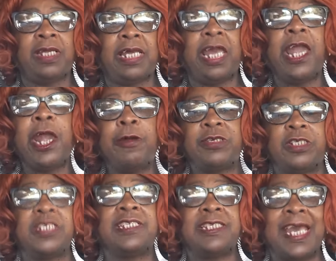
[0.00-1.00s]

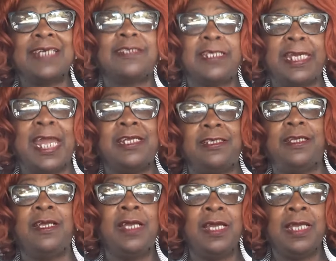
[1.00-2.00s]
character
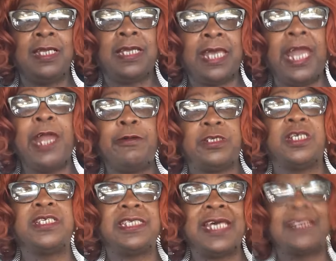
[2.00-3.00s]
assassination, character
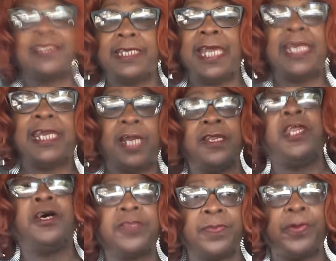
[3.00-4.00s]
assassinating
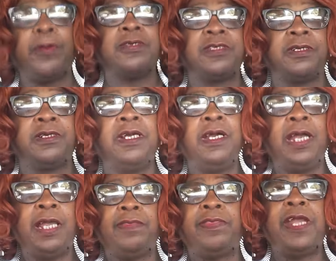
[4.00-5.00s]
another person
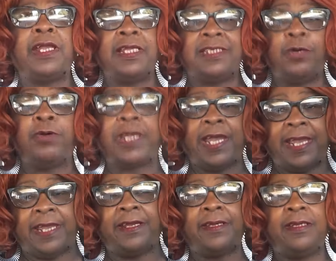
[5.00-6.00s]
and think it's
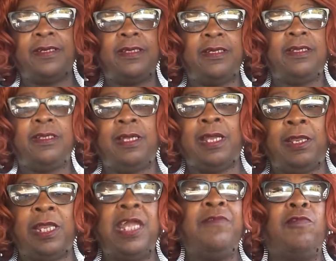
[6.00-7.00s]
okay?
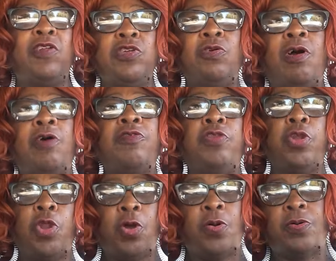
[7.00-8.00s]
And even when you all
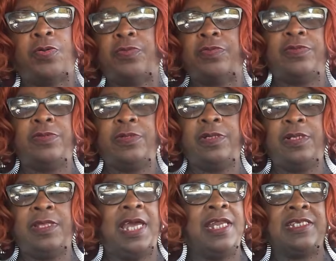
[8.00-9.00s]
know
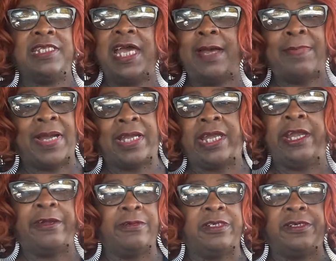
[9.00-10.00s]
that it's not my
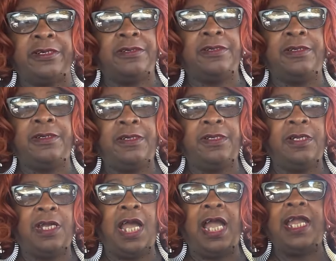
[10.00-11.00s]
character,
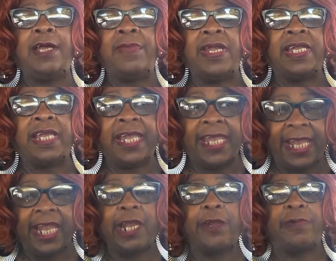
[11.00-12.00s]
I am a
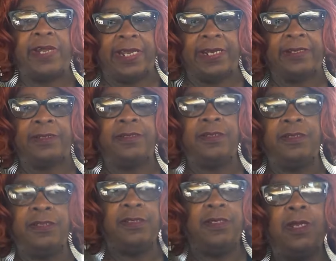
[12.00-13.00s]
caring
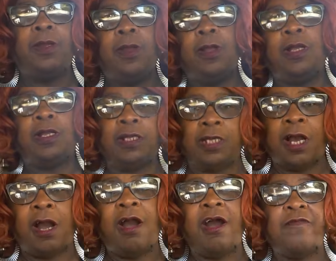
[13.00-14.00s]

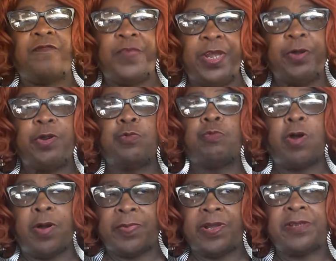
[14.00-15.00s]
God-fearing
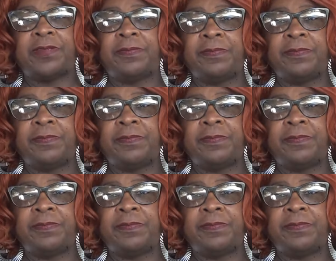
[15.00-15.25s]
woman.